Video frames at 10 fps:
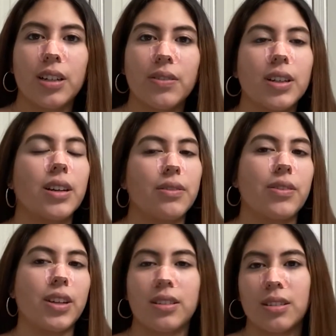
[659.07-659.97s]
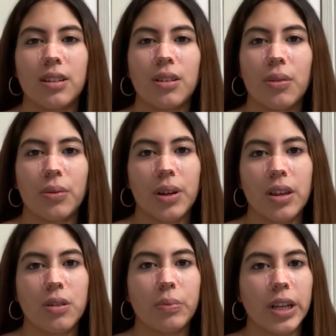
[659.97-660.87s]
even if things didn't go the way
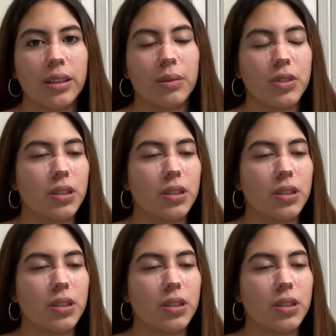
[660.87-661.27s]
that you planned them